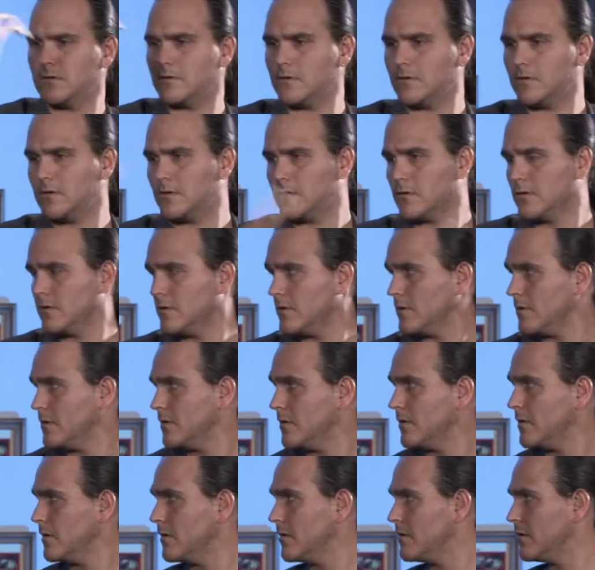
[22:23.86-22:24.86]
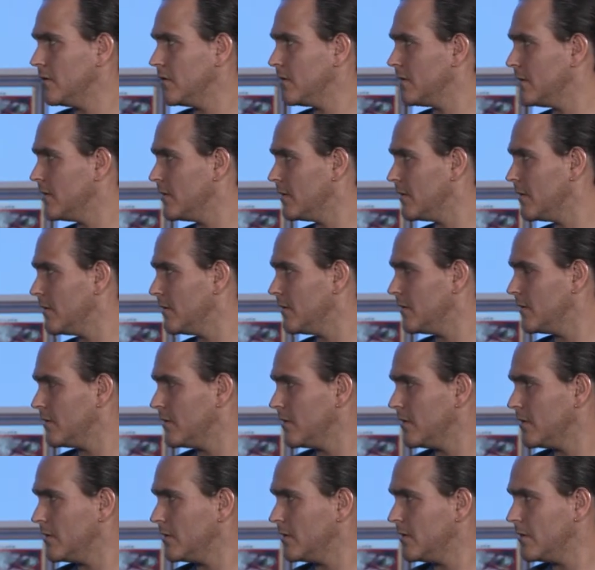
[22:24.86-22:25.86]
because what most people do
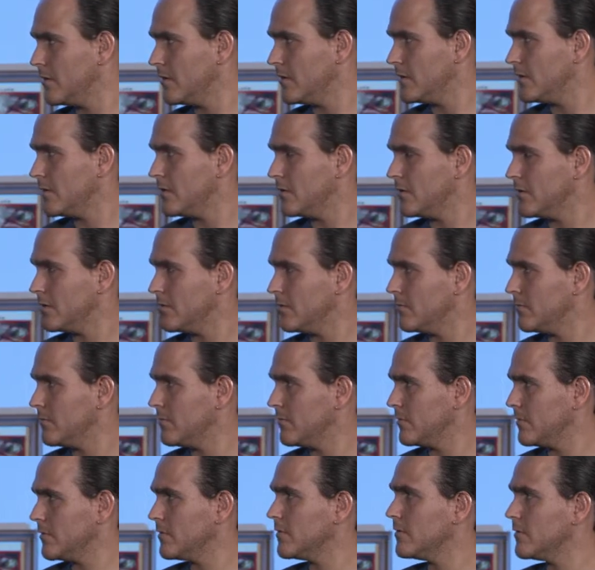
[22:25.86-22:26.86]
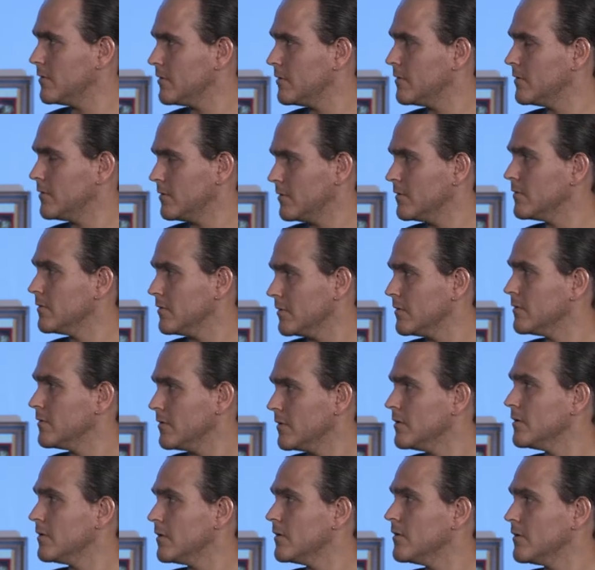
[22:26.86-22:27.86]
is they hold things too
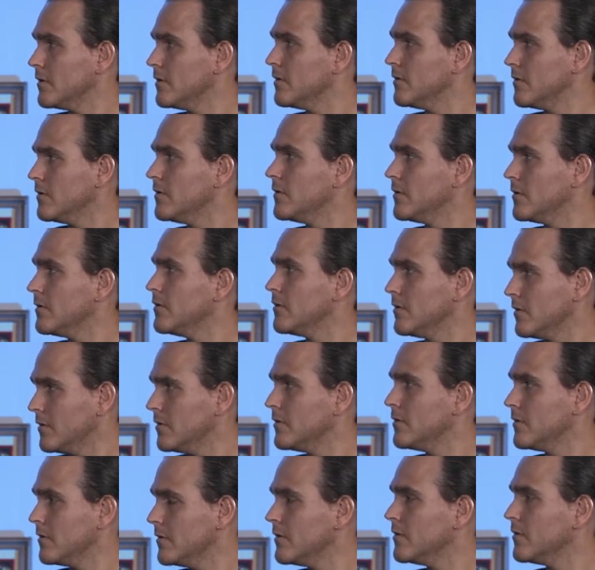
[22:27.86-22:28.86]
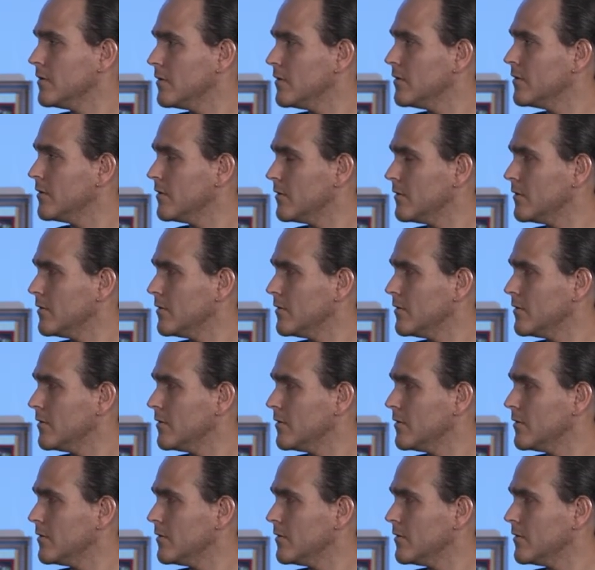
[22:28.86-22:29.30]
tightly, and then they